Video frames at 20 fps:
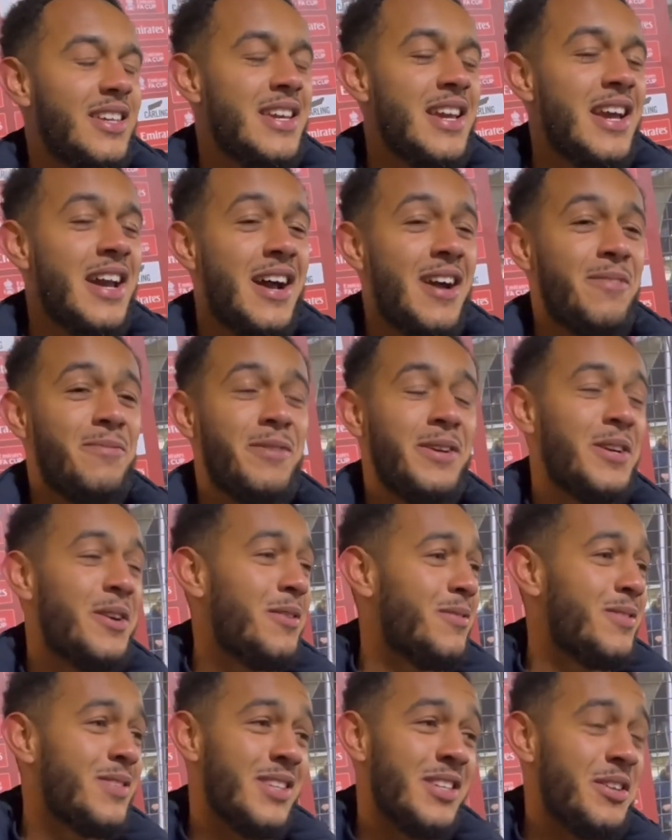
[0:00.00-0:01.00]
Yeah, I think
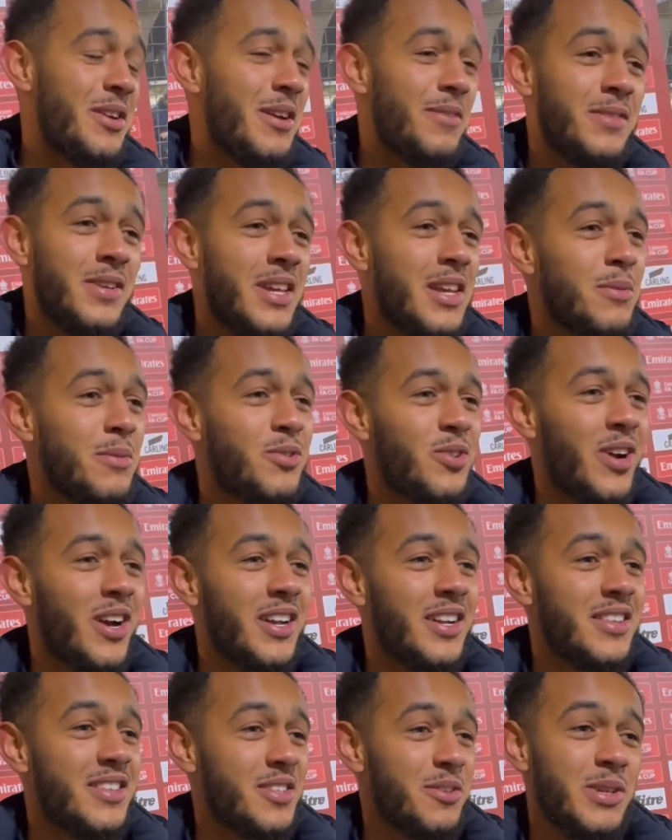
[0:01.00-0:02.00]
obviously you have to keep
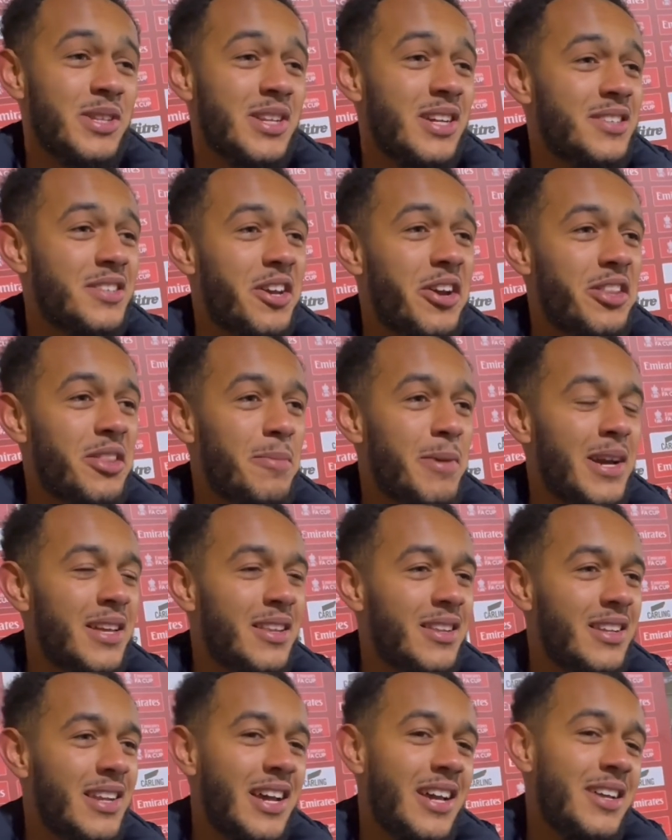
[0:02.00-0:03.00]
trying until it does go in the back of
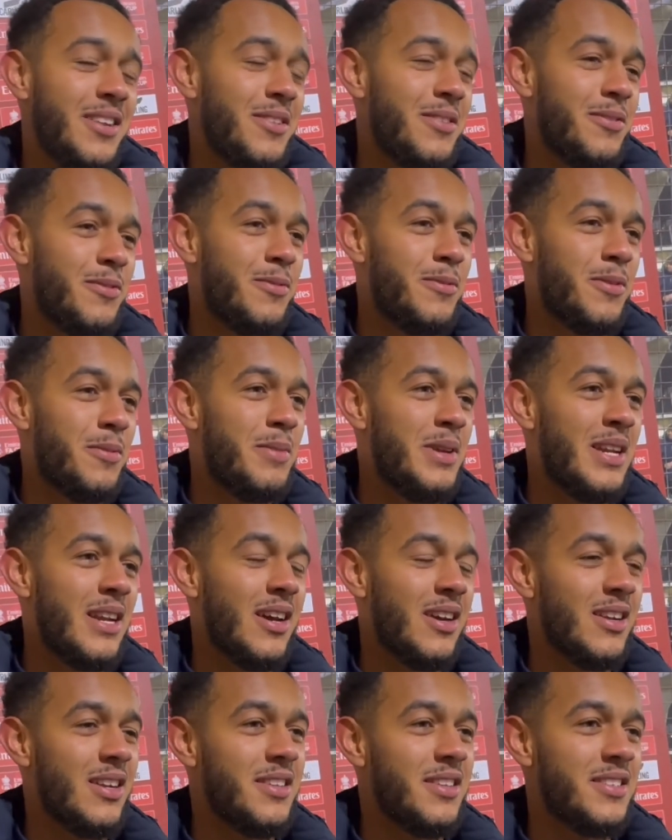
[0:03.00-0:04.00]
the net, and for me,
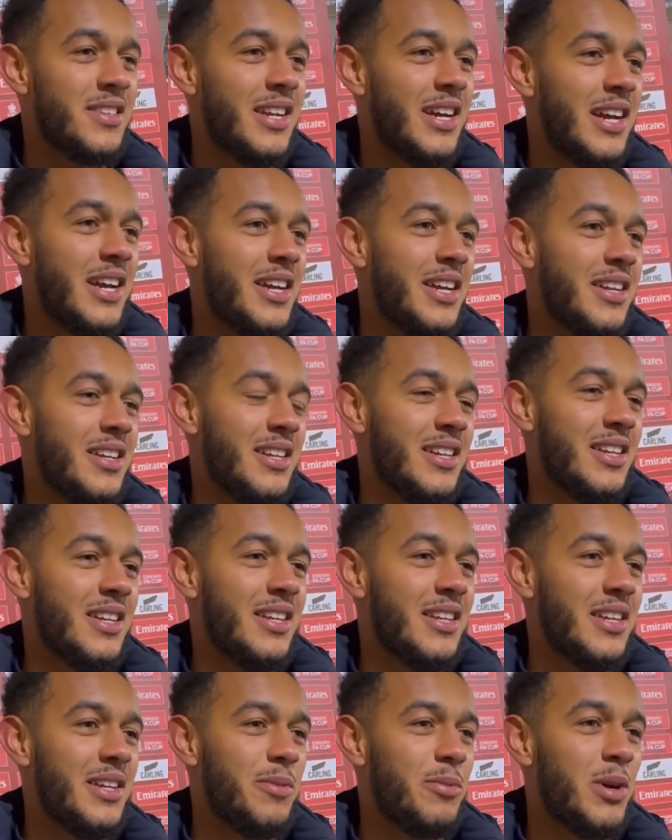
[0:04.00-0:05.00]
luckily tonight,
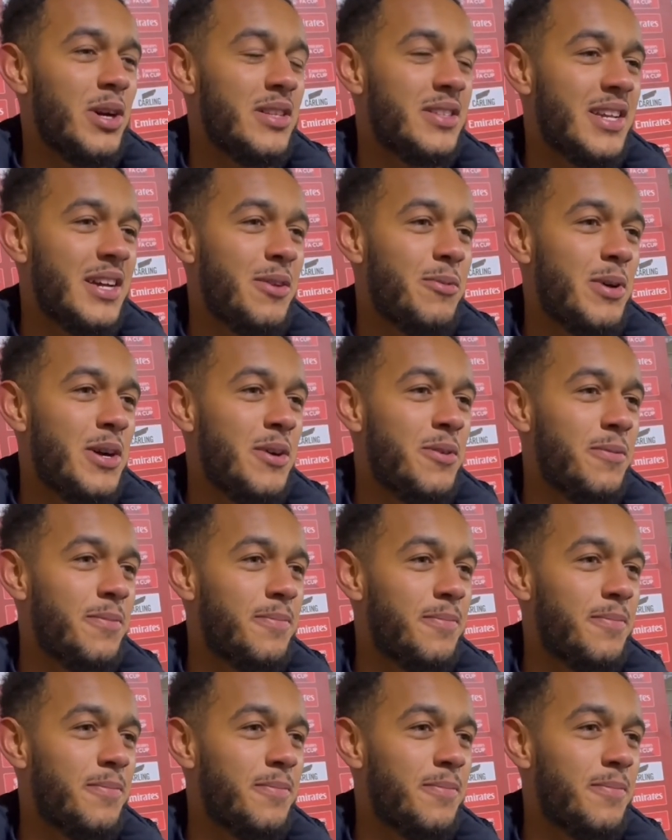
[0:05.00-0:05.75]
it worked out well.